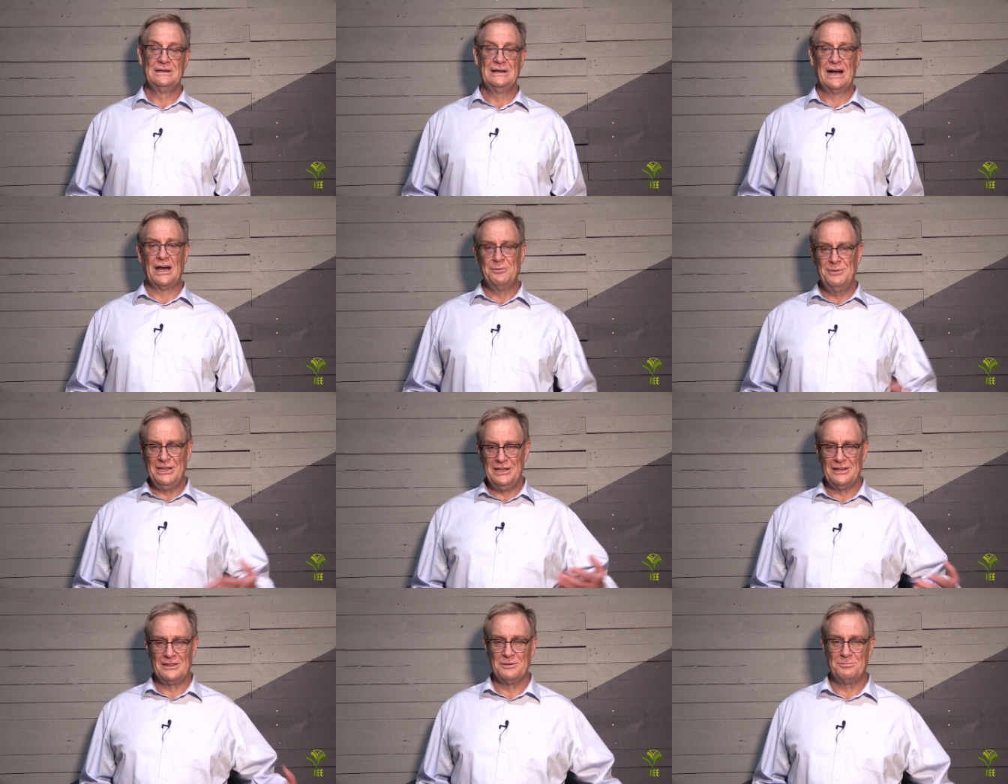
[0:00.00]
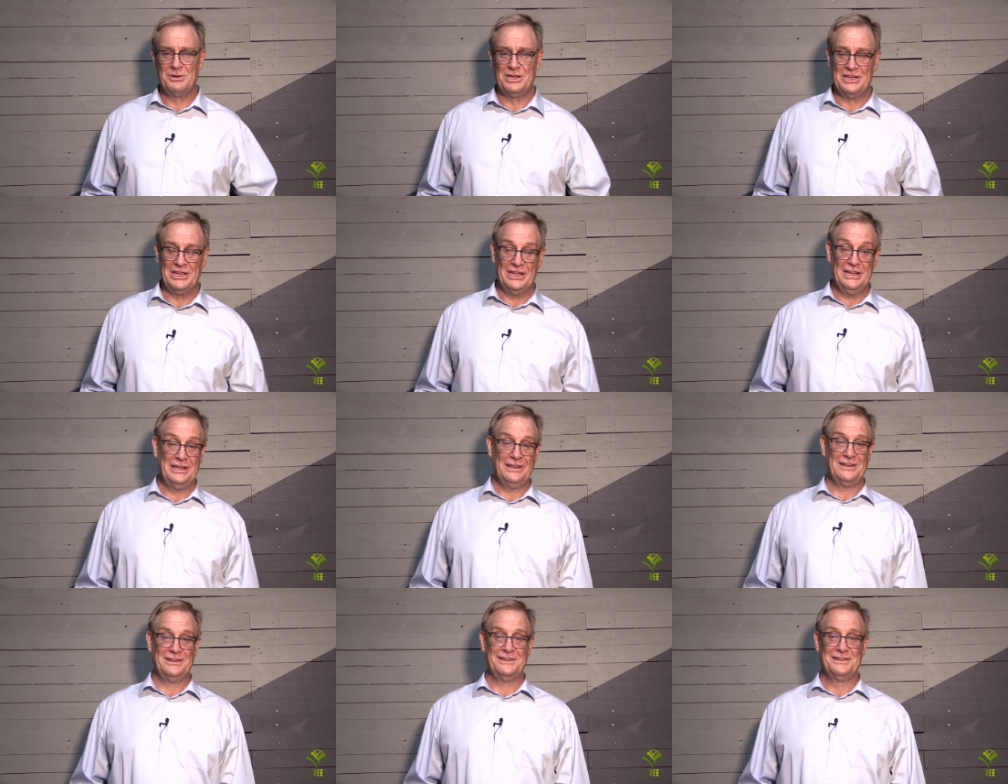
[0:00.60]
I mean, at the
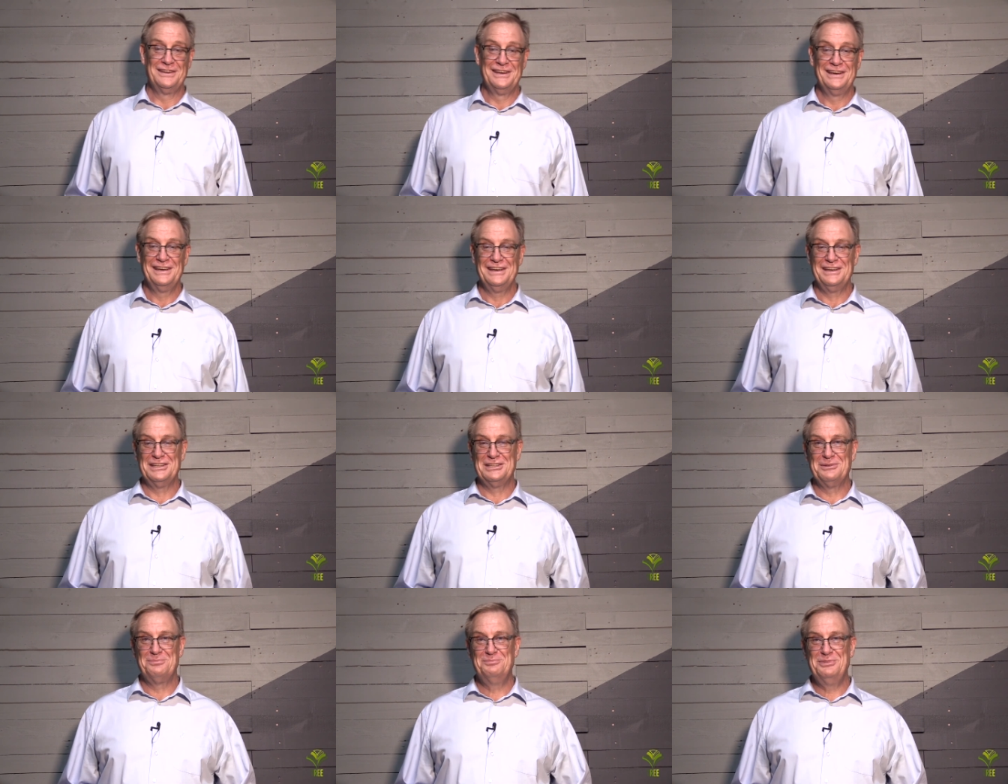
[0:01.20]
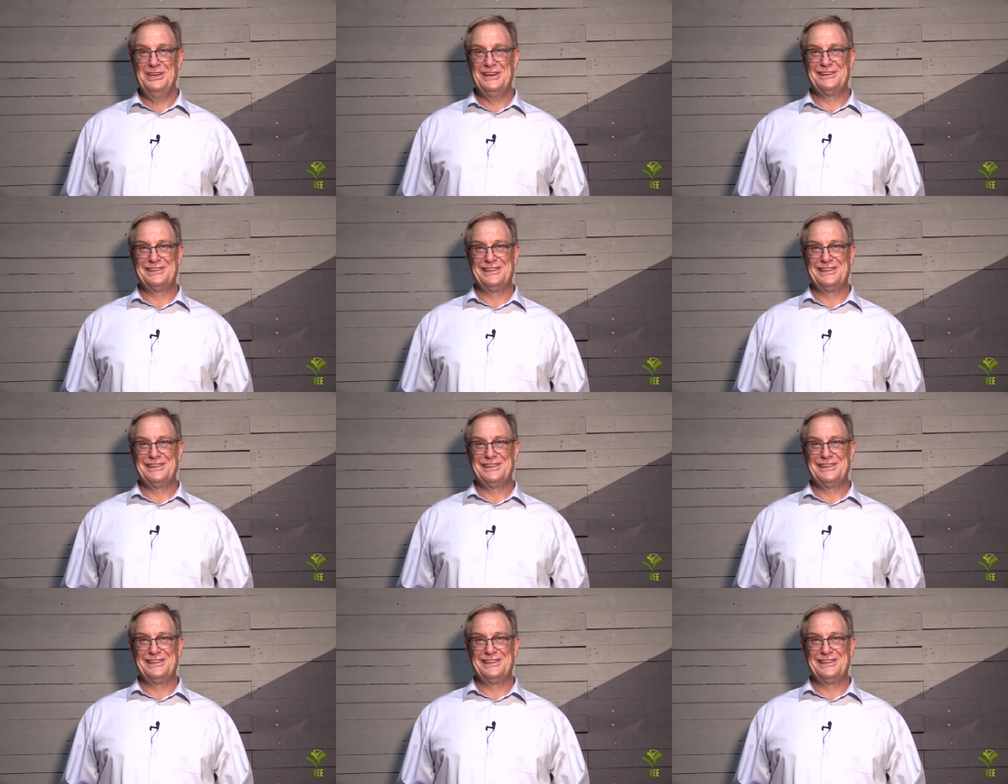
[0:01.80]
beginning, it appeared